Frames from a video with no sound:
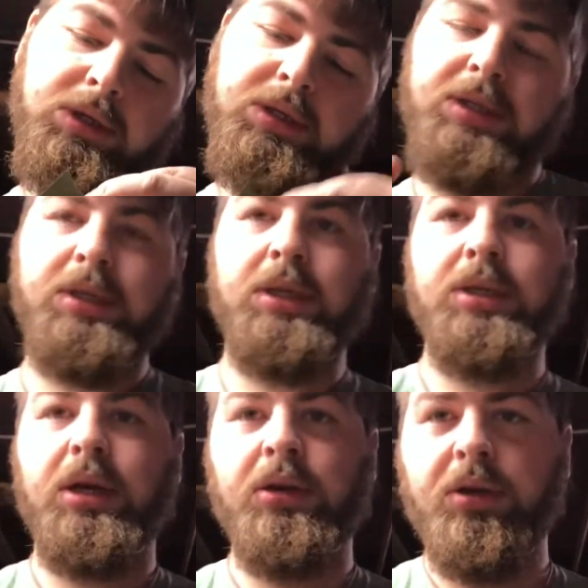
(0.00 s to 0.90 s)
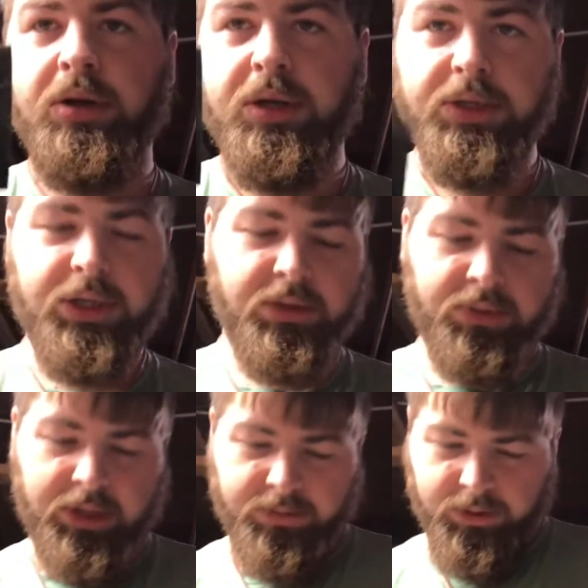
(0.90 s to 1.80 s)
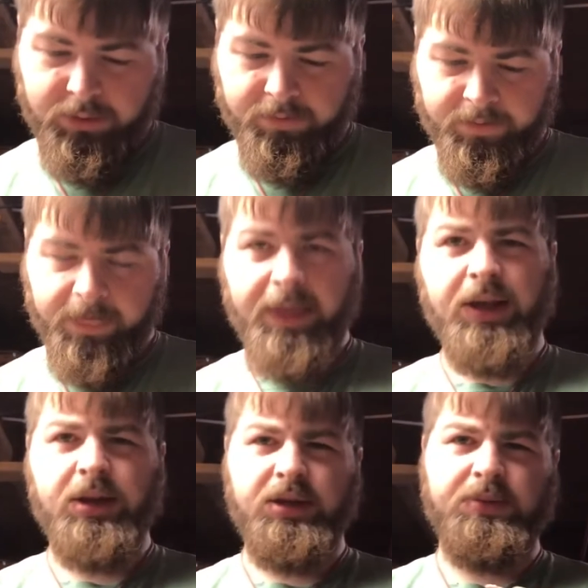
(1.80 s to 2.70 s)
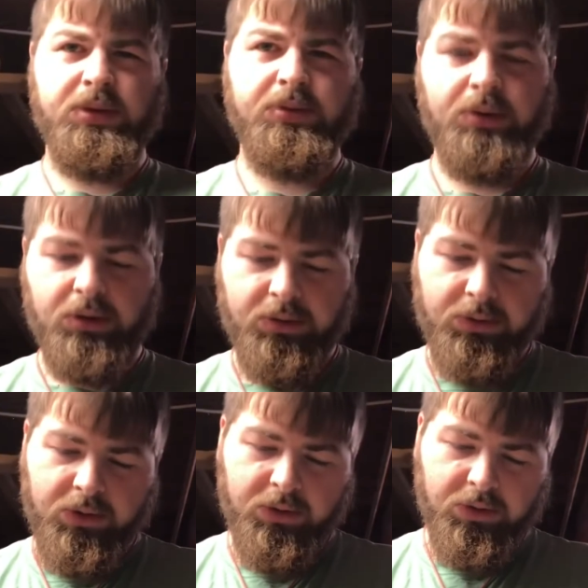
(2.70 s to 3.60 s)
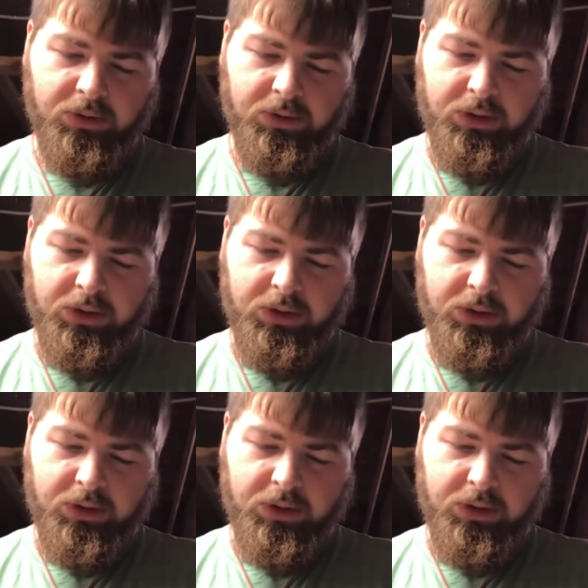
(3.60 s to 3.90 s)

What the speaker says: 600 grit sandpaper. I know you're supposed to probably do a little